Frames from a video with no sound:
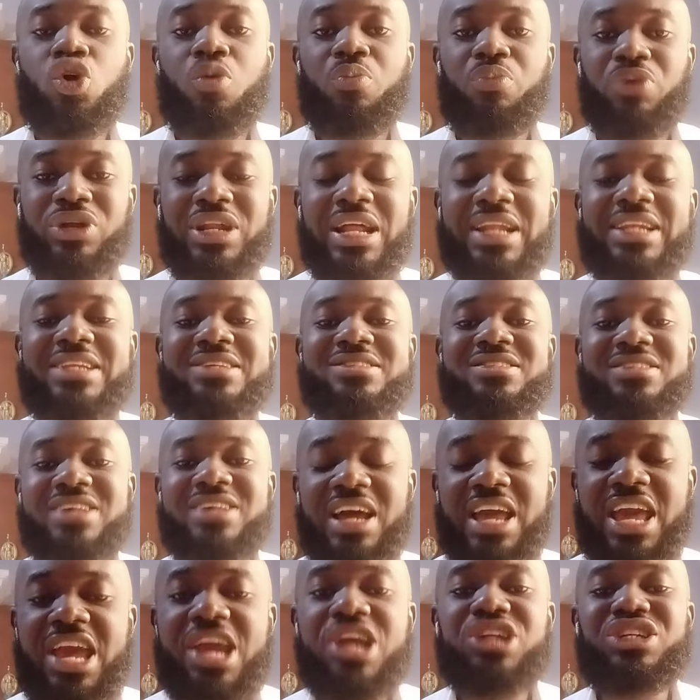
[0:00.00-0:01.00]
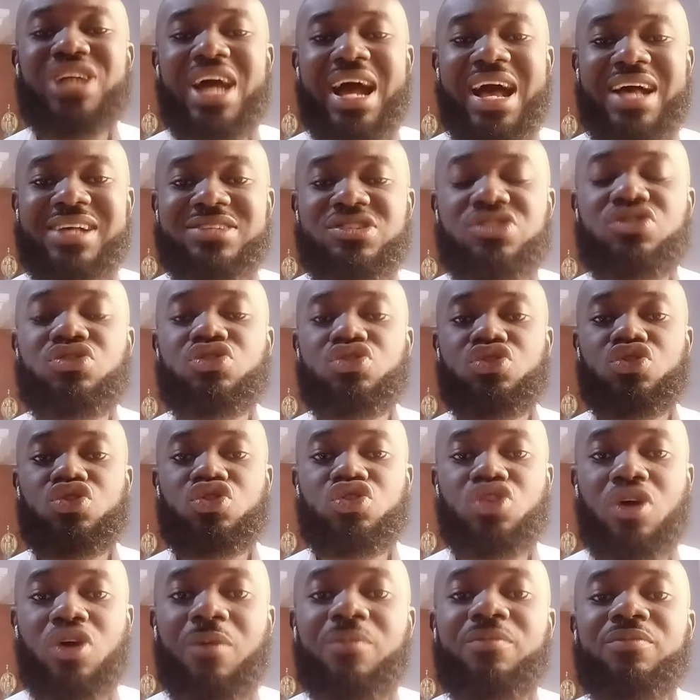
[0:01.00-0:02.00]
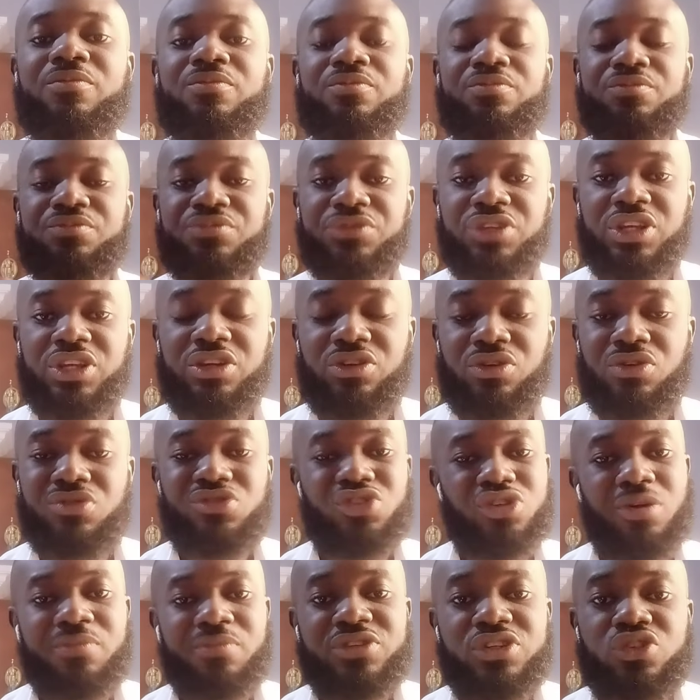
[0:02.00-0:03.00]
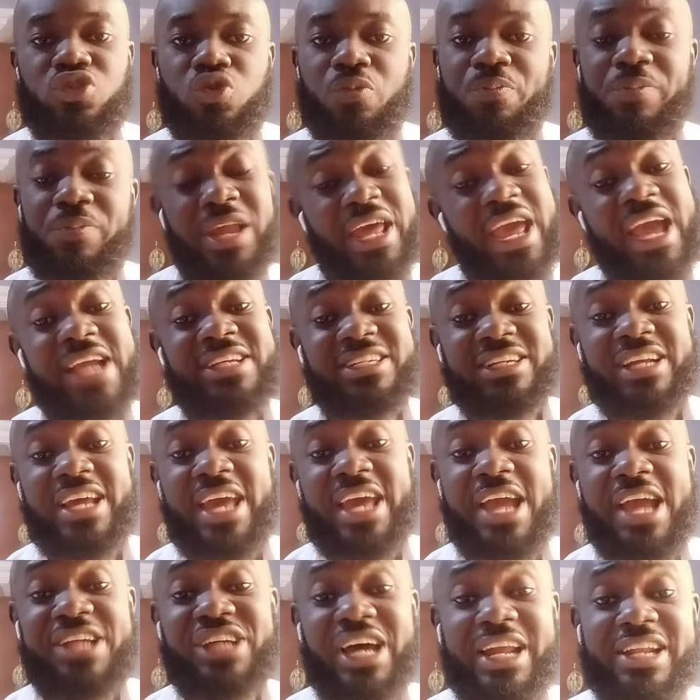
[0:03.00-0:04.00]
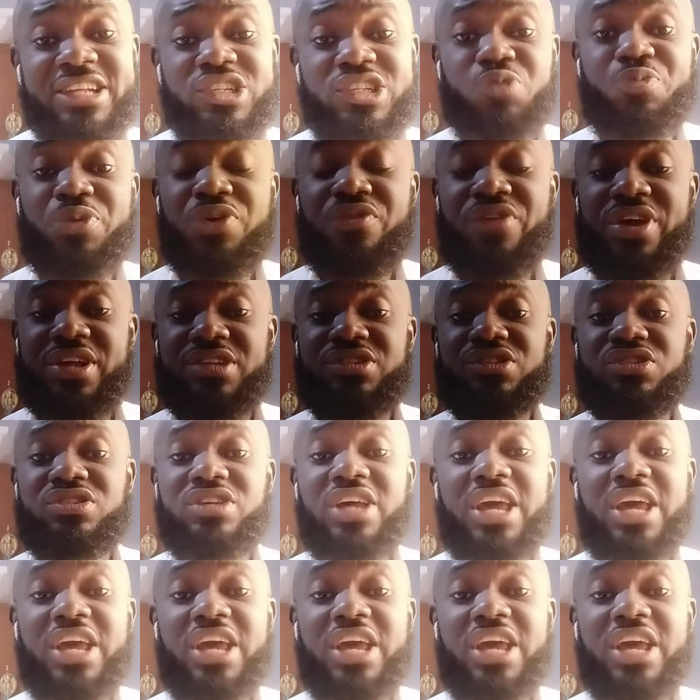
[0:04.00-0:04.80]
But at least age has some, something to play. Age and experience.